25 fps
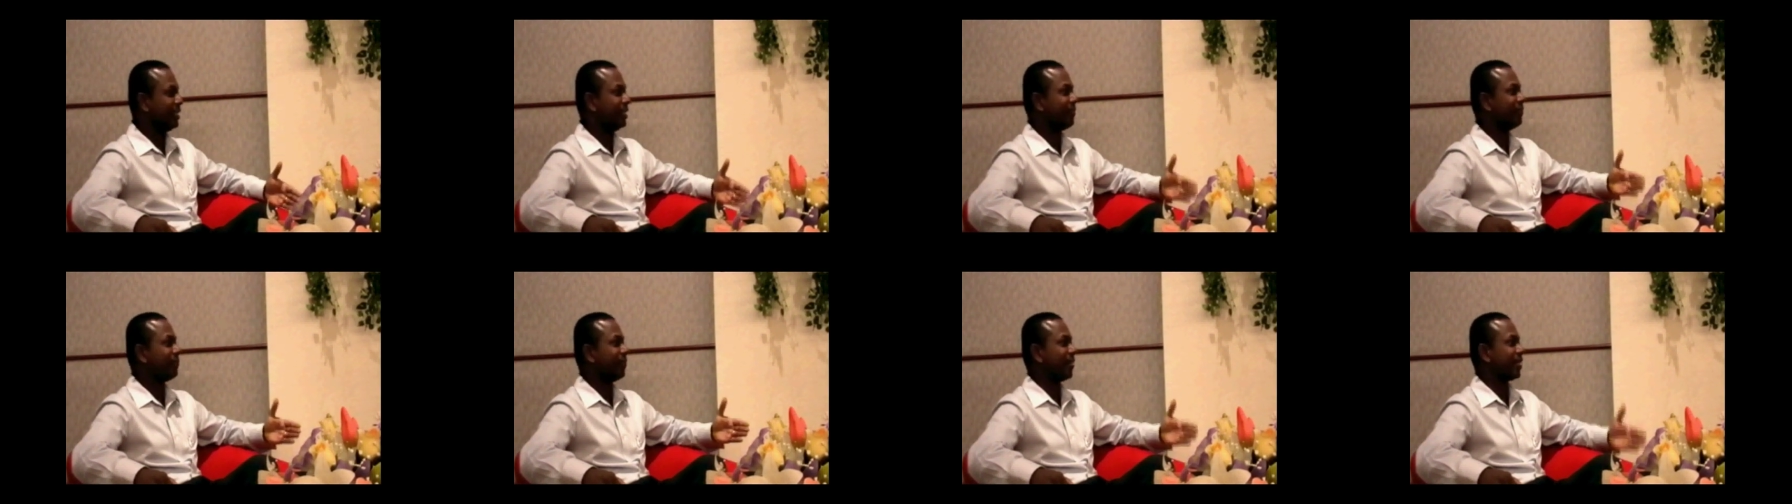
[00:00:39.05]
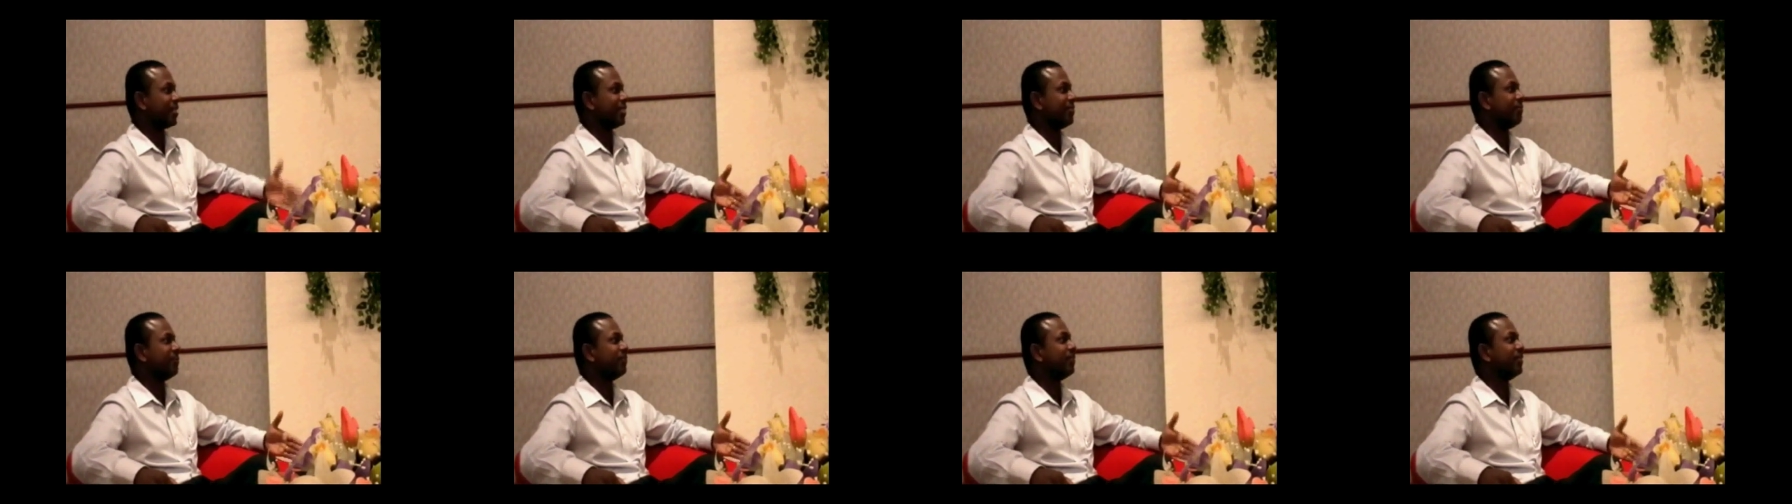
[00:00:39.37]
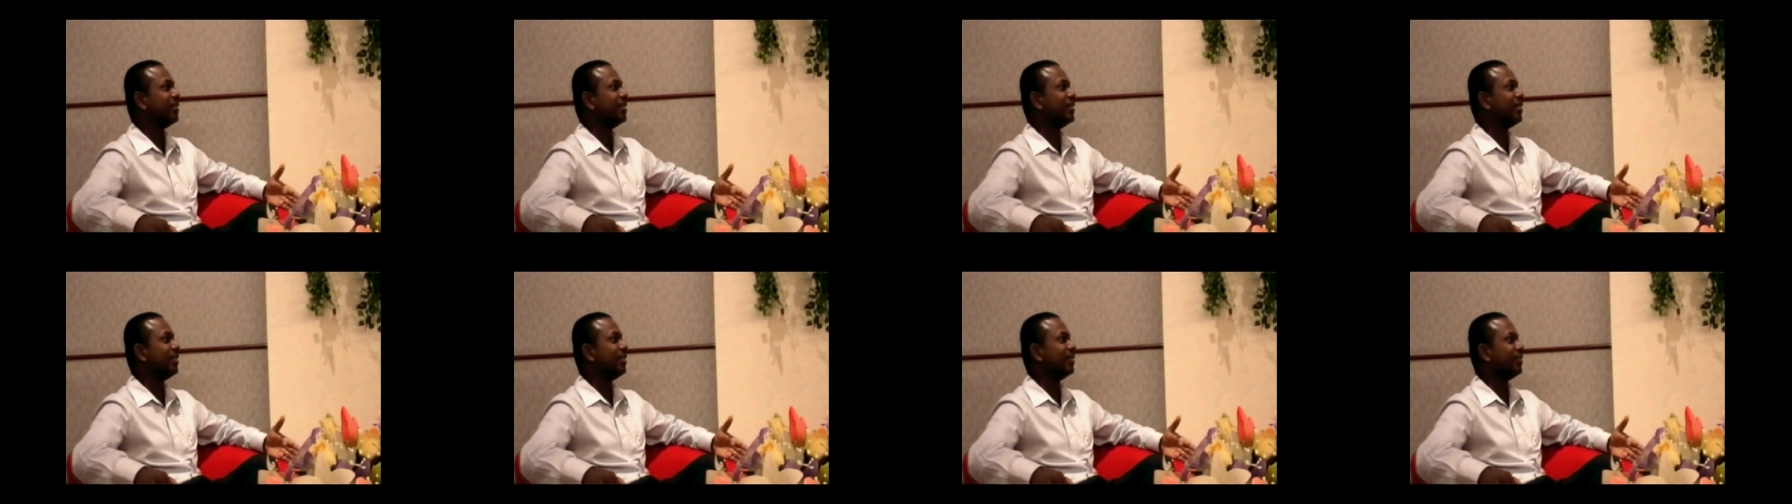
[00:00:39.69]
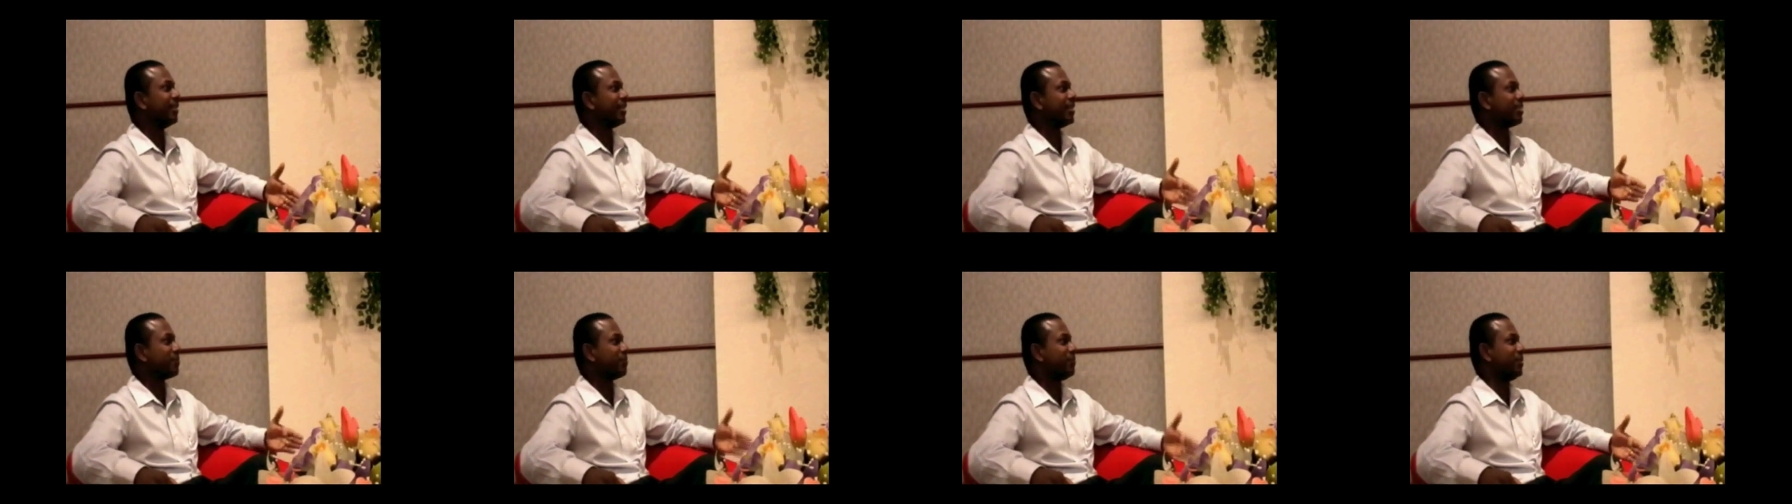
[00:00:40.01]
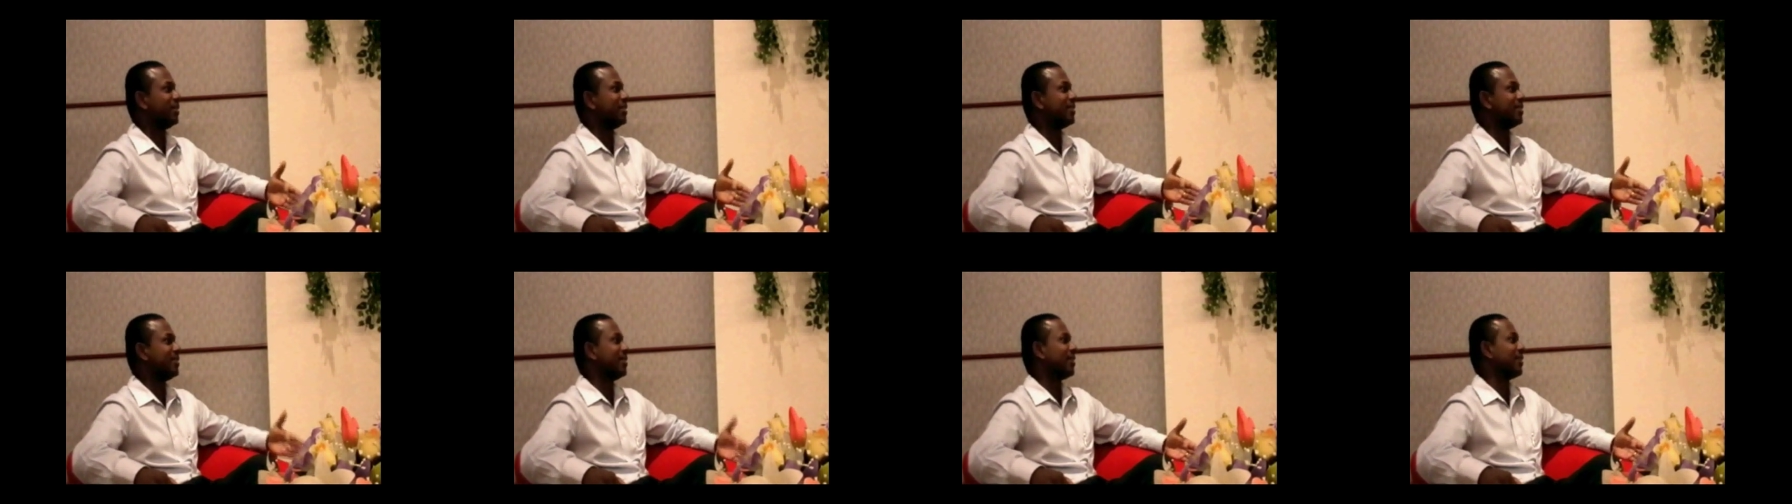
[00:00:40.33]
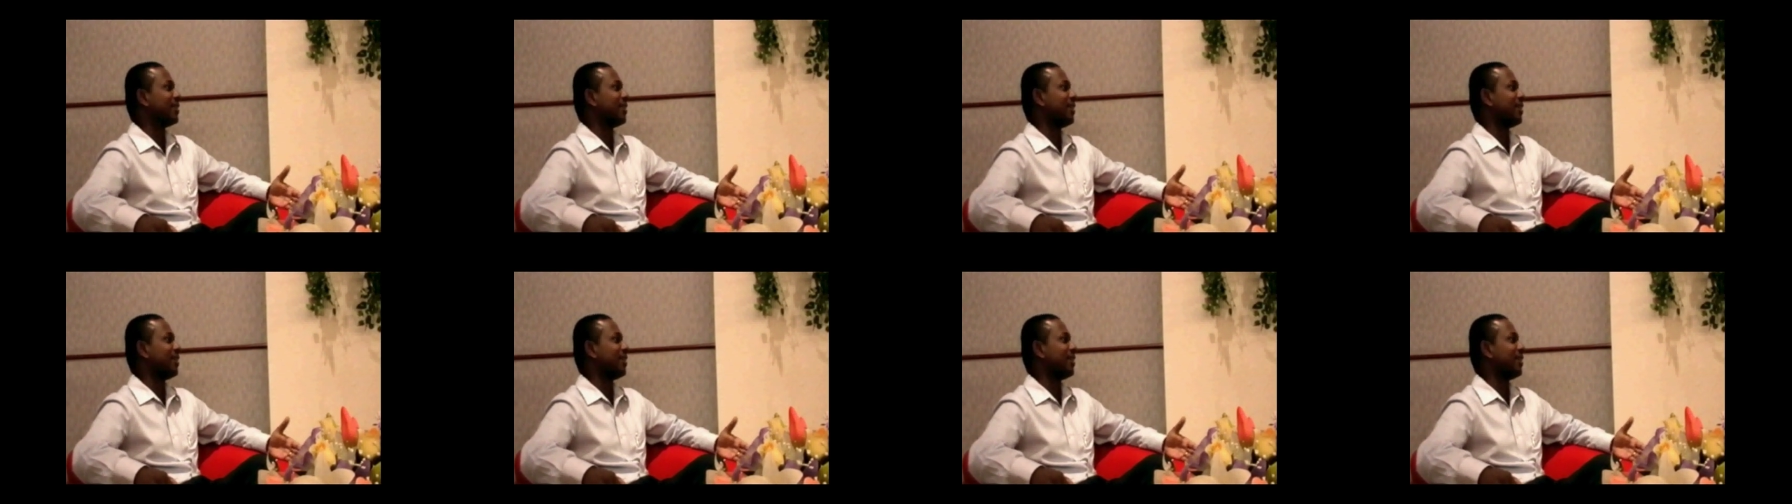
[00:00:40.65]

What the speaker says: effective learning takes place in the